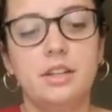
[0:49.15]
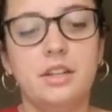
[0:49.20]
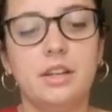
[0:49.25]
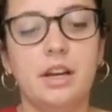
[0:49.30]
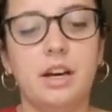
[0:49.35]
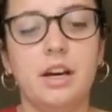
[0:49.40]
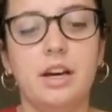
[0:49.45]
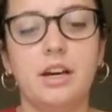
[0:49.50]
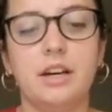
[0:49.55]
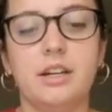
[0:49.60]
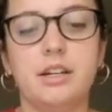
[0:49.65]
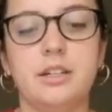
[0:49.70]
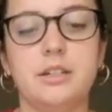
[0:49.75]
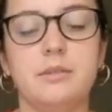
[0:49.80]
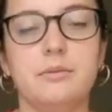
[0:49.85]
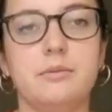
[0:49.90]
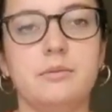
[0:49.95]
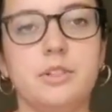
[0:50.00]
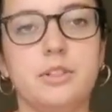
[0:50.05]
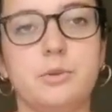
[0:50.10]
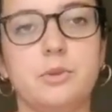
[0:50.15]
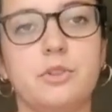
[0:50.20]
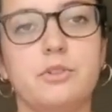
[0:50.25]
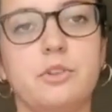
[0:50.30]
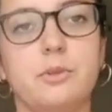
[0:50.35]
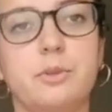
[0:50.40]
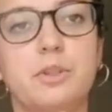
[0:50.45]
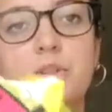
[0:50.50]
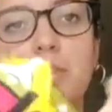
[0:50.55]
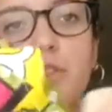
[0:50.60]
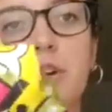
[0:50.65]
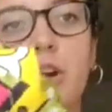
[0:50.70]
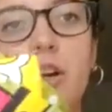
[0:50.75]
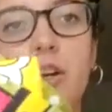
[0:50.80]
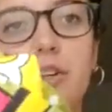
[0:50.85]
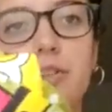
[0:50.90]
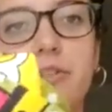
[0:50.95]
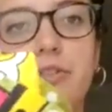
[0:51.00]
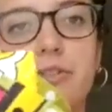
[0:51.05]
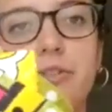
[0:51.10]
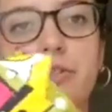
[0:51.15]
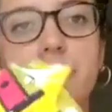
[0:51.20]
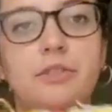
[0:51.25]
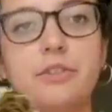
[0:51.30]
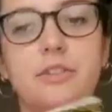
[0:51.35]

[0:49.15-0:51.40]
This was from a scarf.